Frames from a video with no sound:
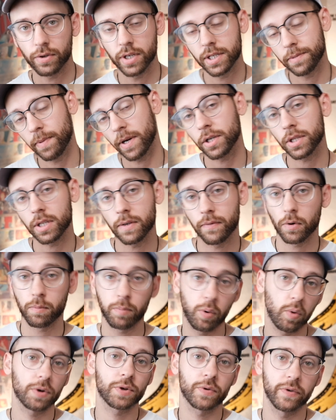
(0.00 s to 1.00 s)
especially for
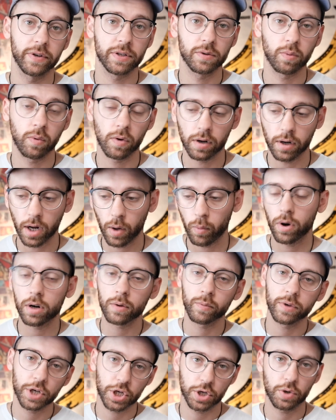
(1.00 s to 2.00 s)
portraits where I want
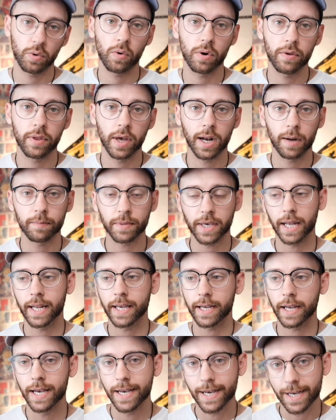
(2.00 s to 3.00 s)
to ensure that I'm
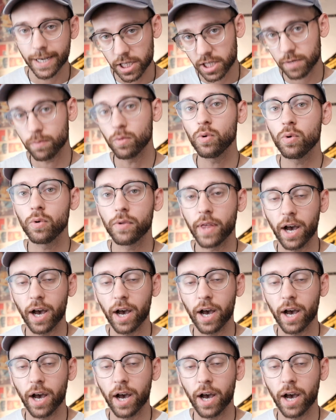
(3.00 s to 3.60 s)
getting smooth,